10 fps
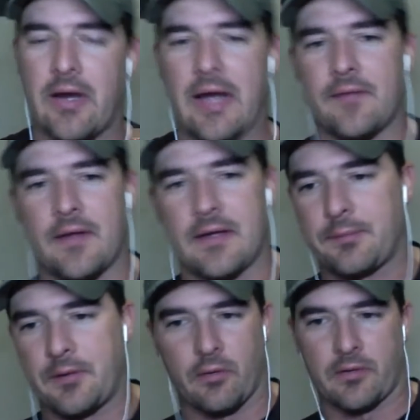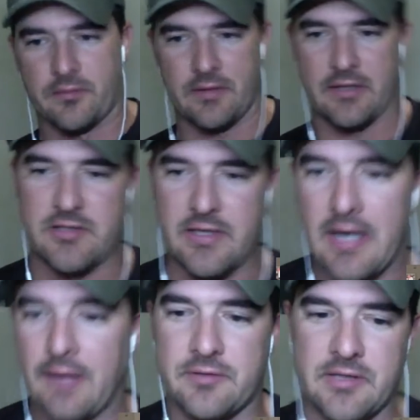and they end up going to an STI. It was
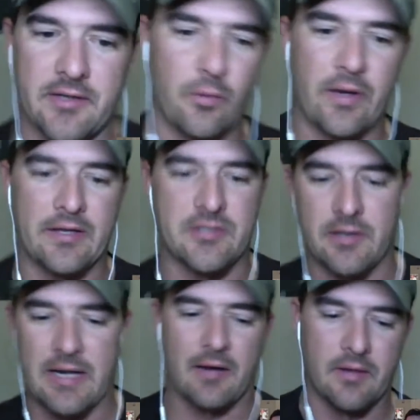the other way. I started out,